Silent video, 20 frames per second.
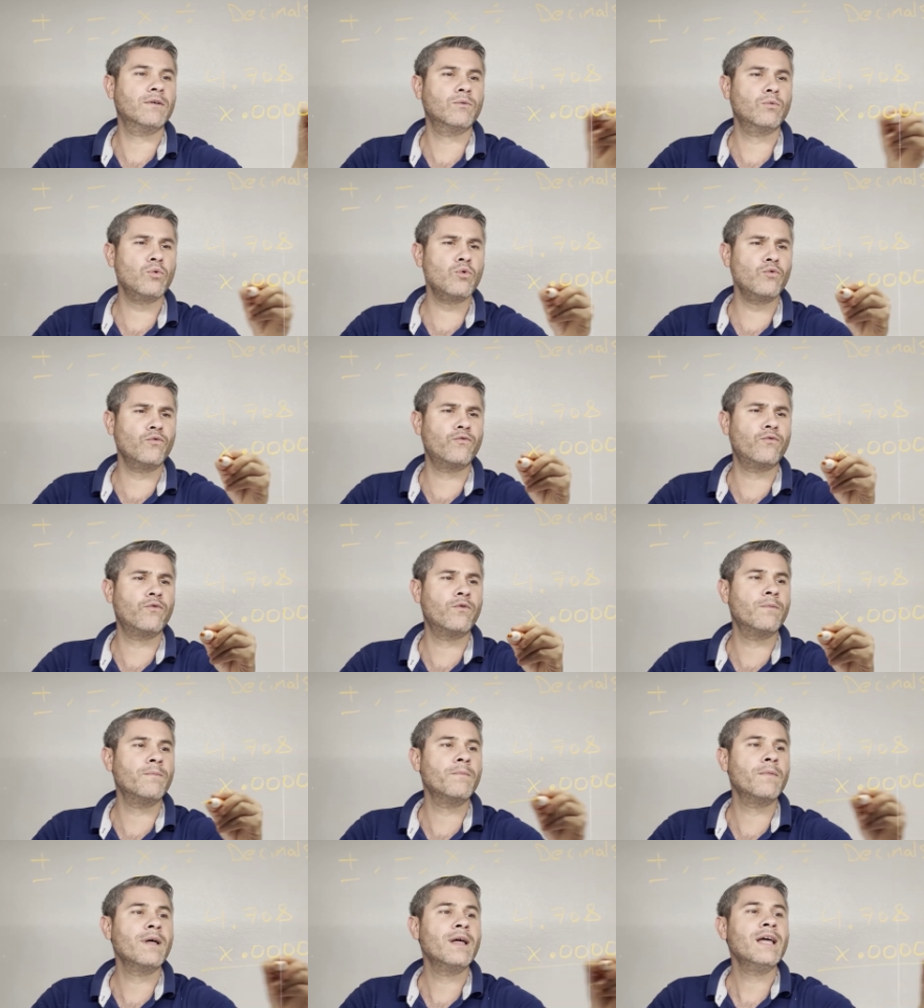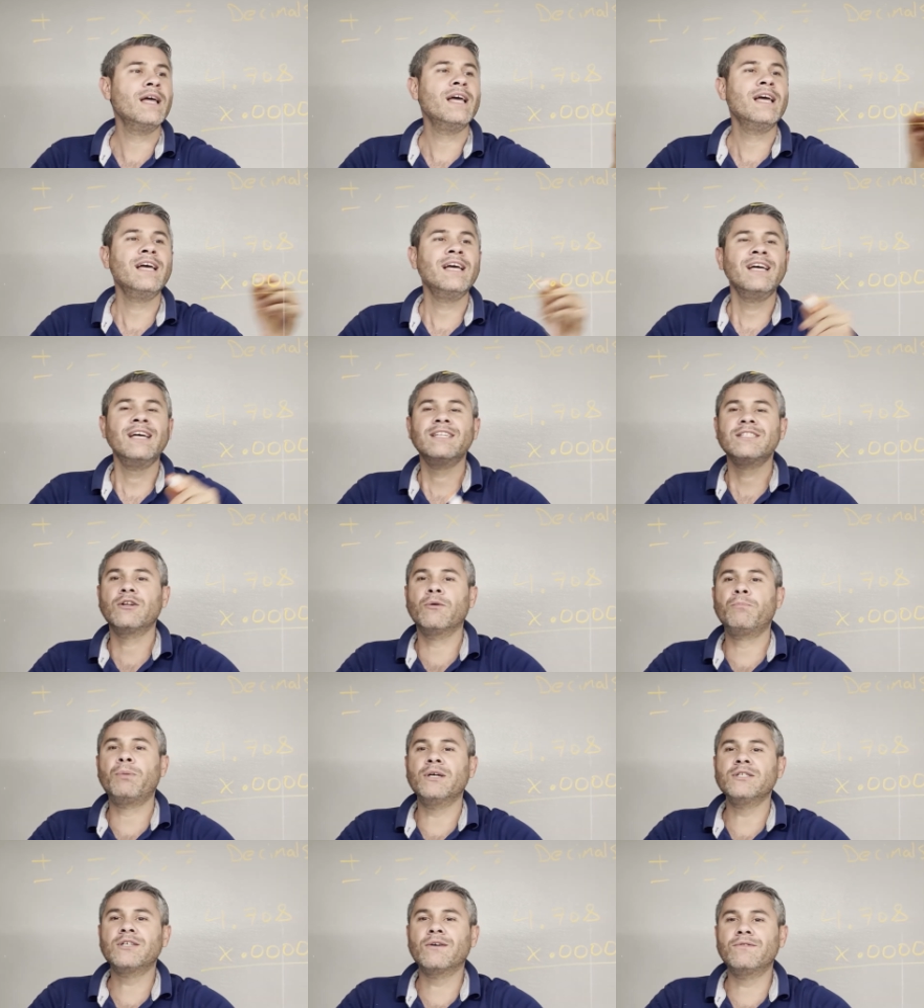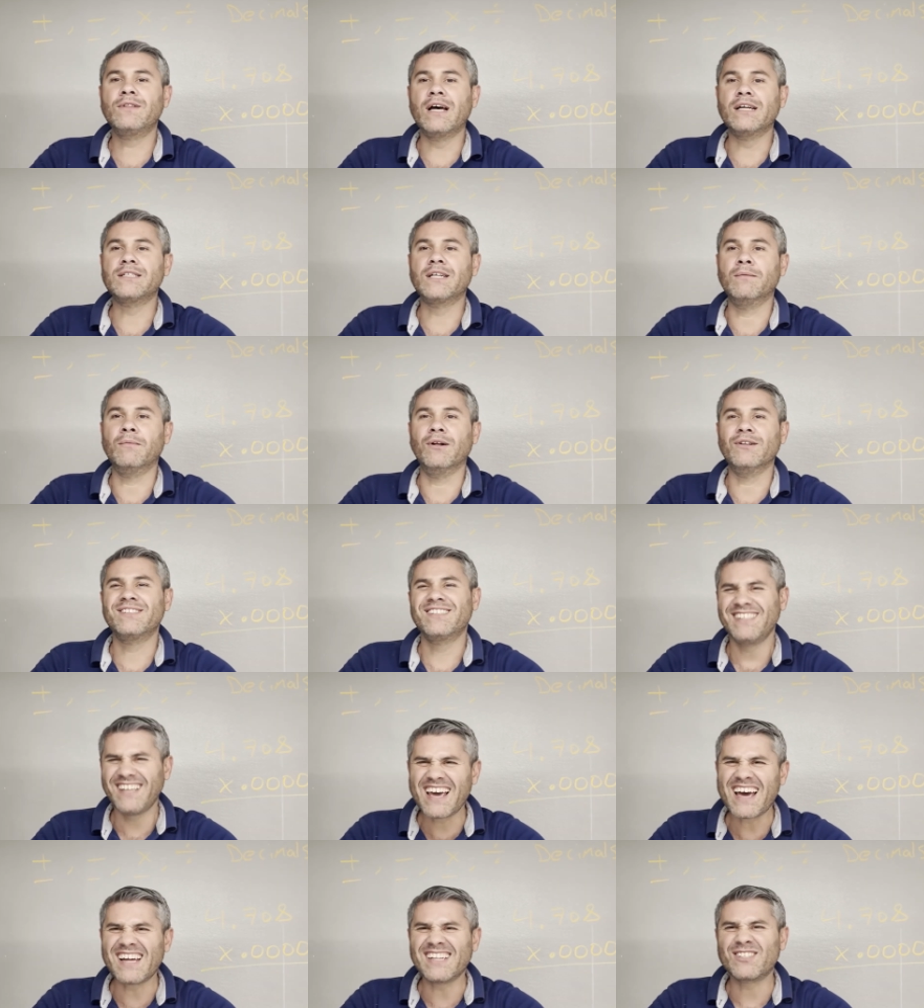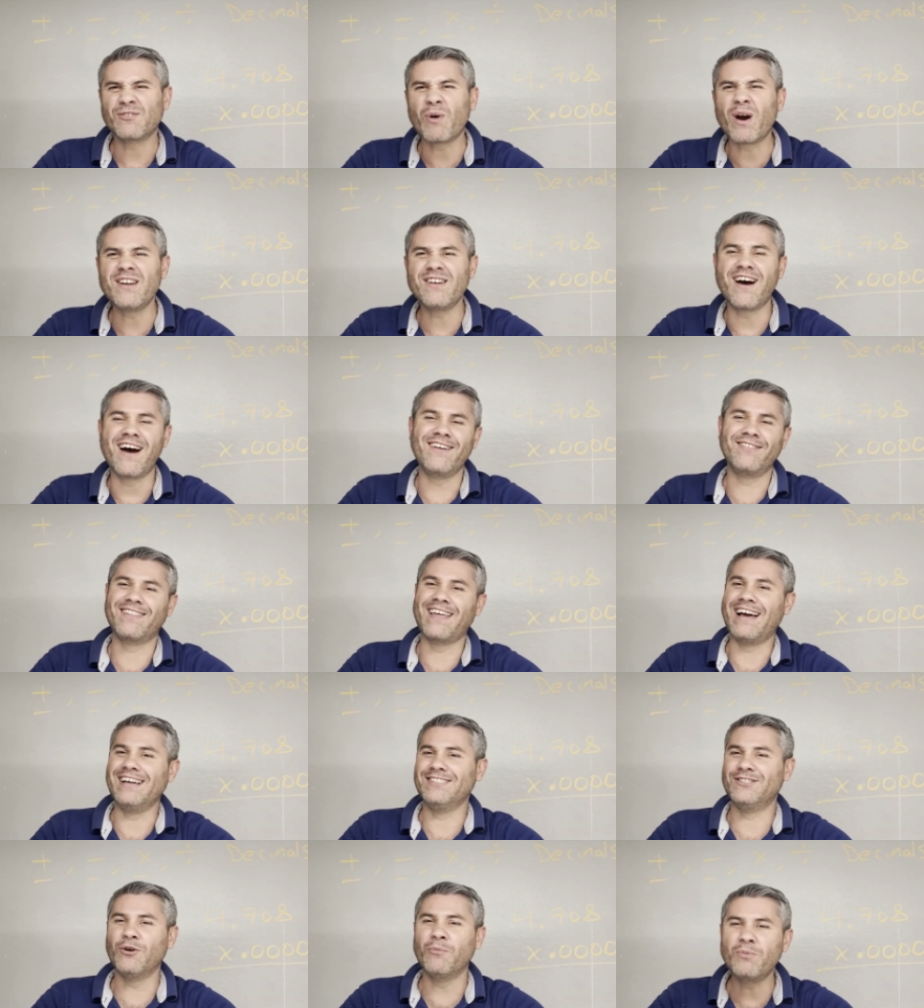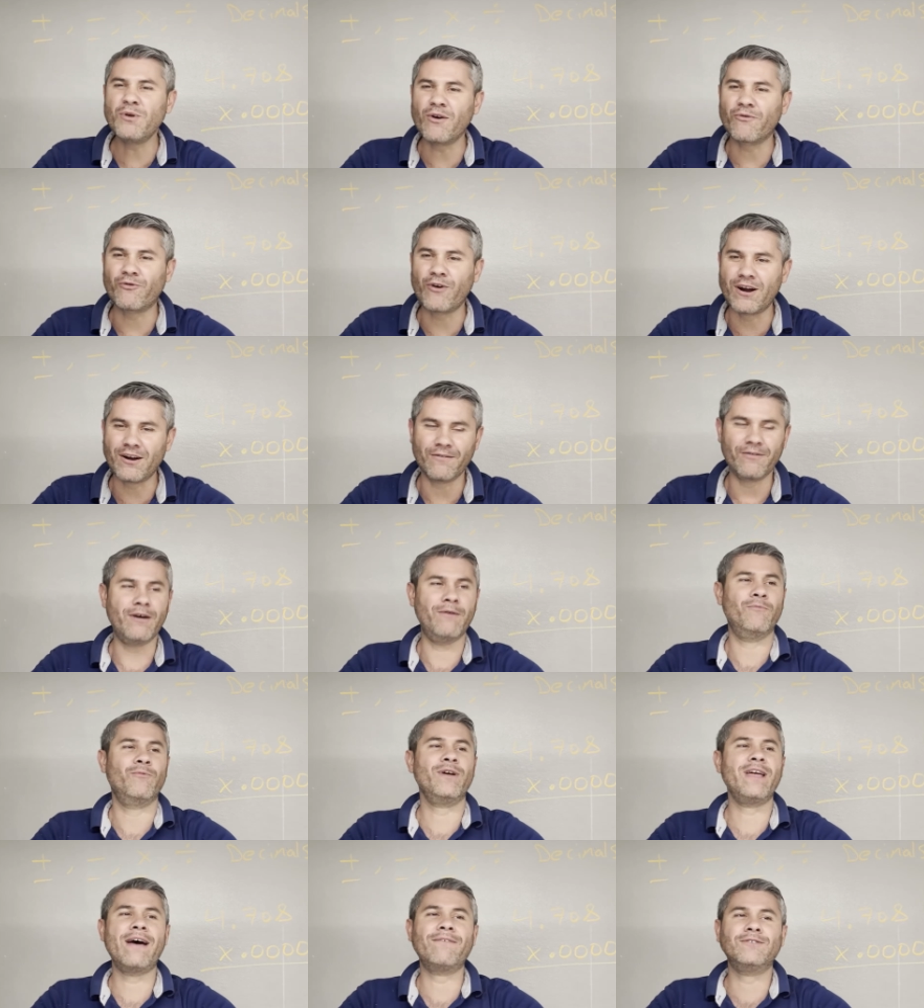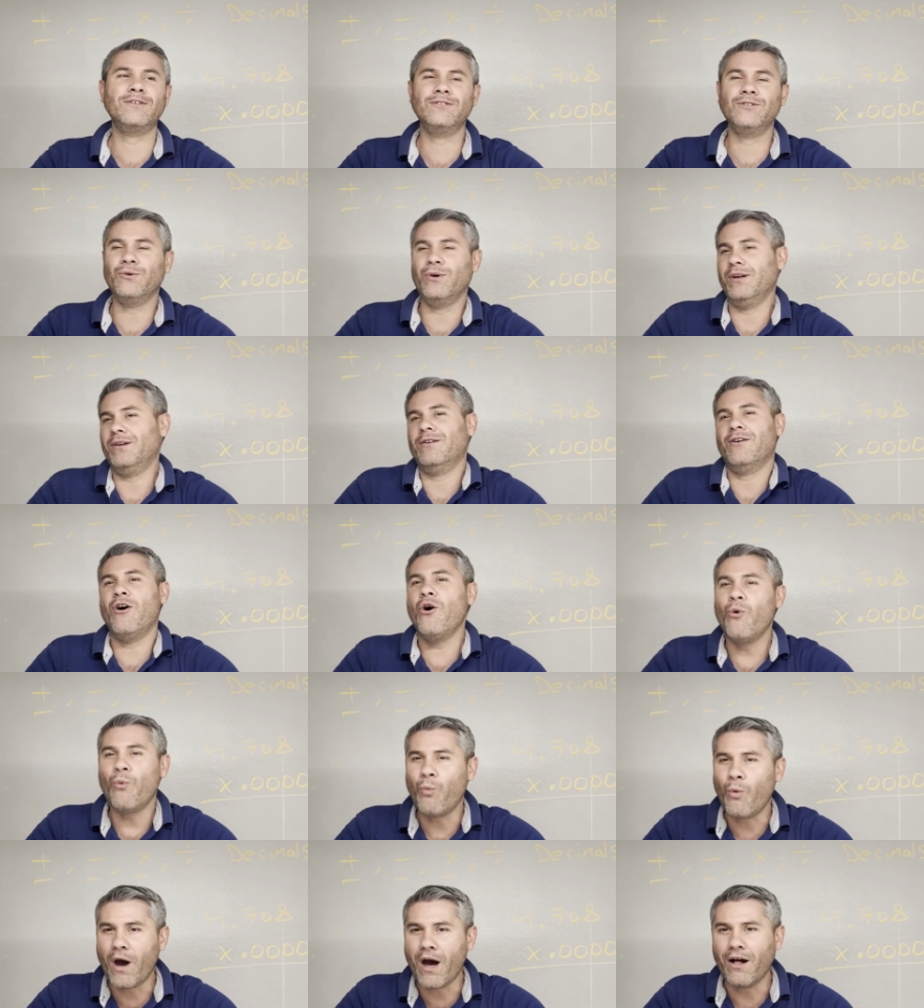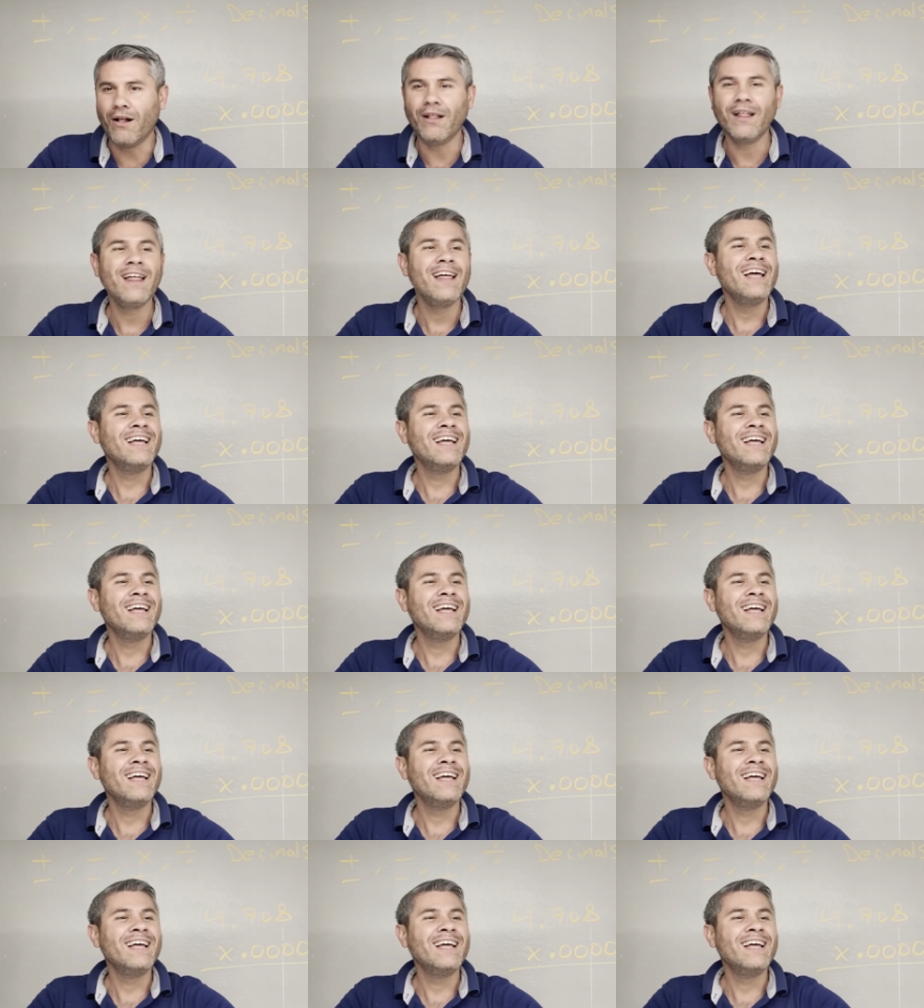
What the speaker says: Woof. So a bunch of decimals. Yes, why not, guys? Don't be afraid of them. We have to do it. Oh, well.